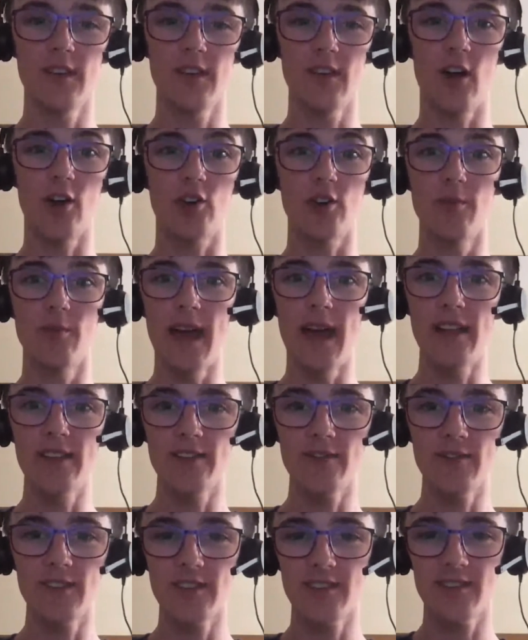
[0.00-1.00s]
our
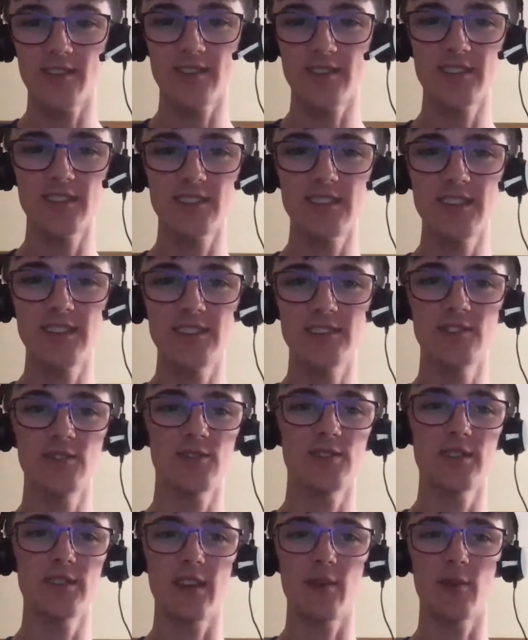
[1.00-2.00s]
competitiveness this season, or
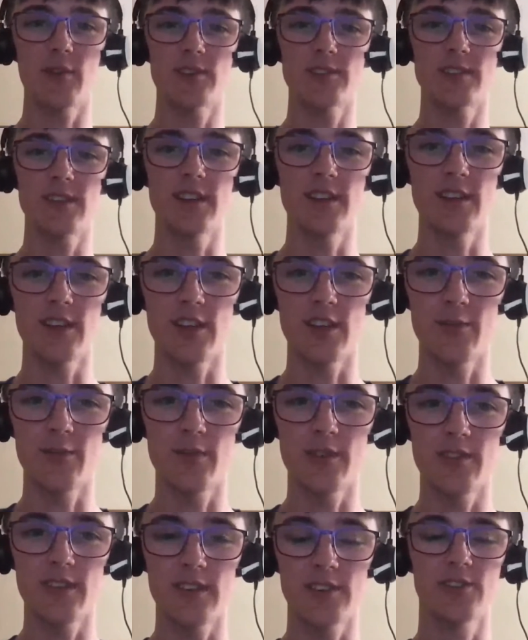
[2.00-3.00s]
do you think we're still in a good
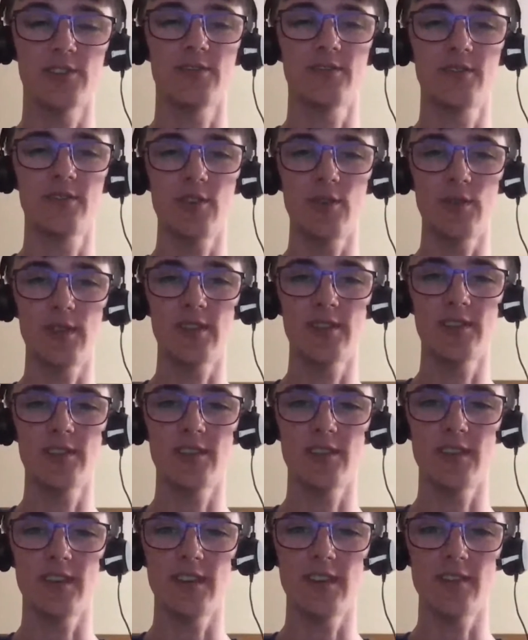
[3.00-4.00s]
position going into
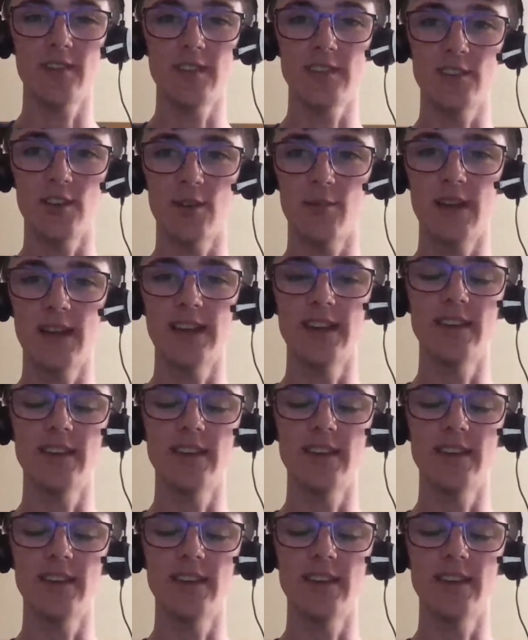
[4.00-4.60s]
this upper